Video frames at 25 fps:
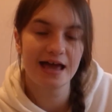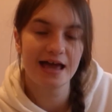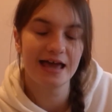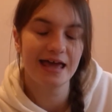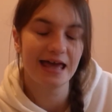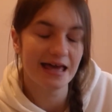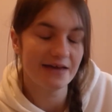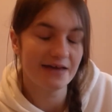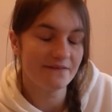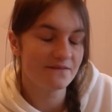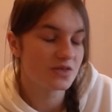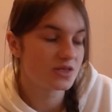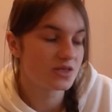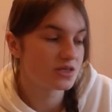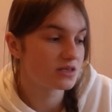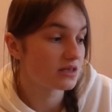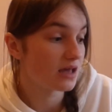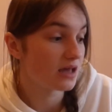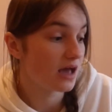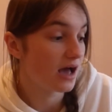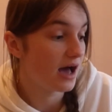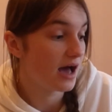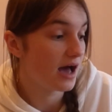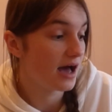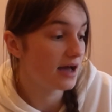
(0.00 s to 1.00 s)

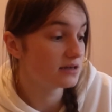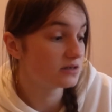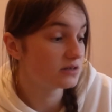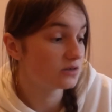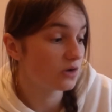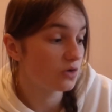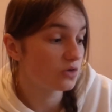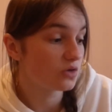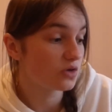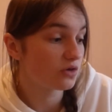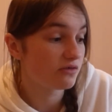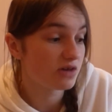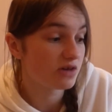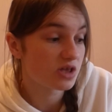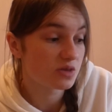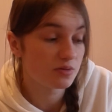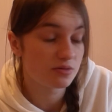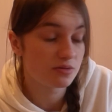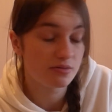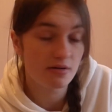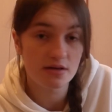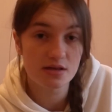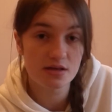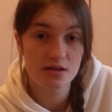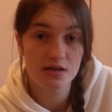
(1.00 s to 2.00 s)
gifts, and also
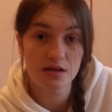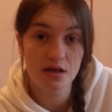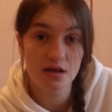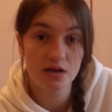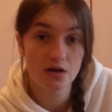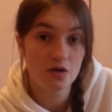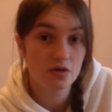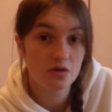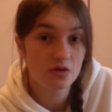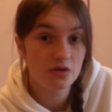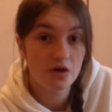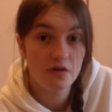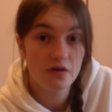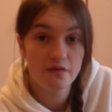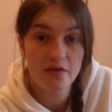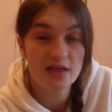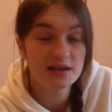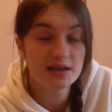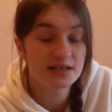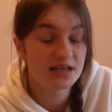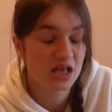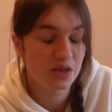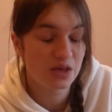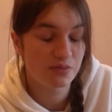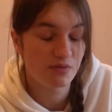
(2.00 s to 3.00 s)
Christmas presents and also
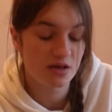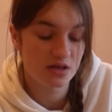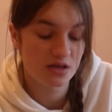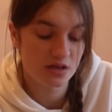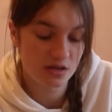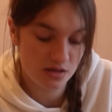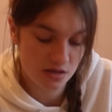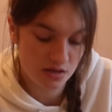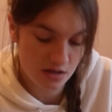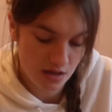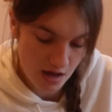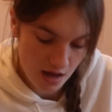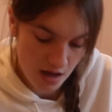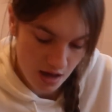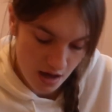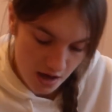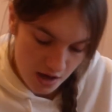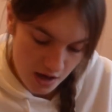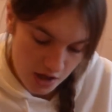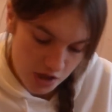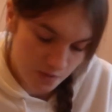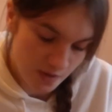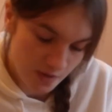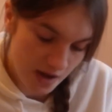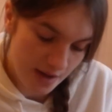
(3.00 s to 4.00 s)
Valentine's presents.
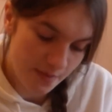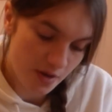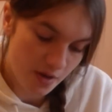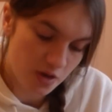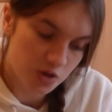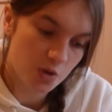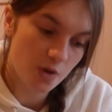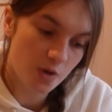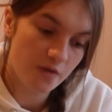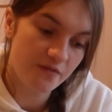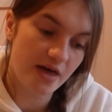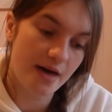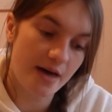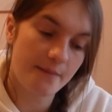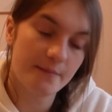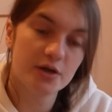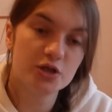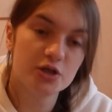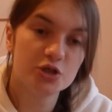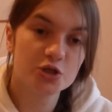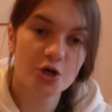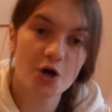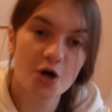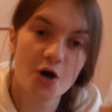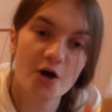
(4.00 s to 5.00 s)
So I bought 2 of them
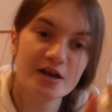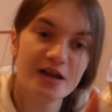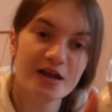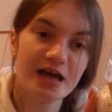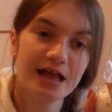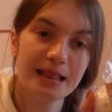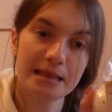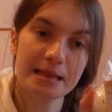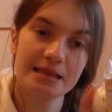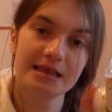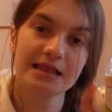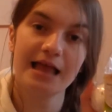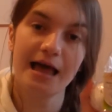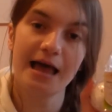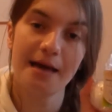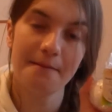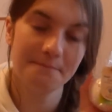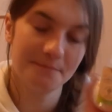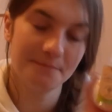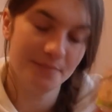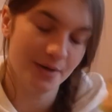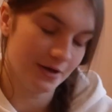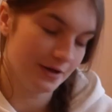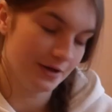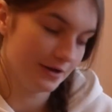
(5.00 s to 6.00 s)
to go in our little
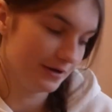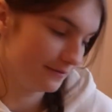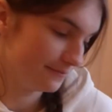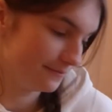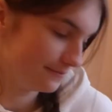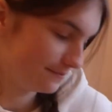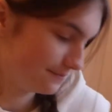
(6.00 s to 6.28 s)
hamper.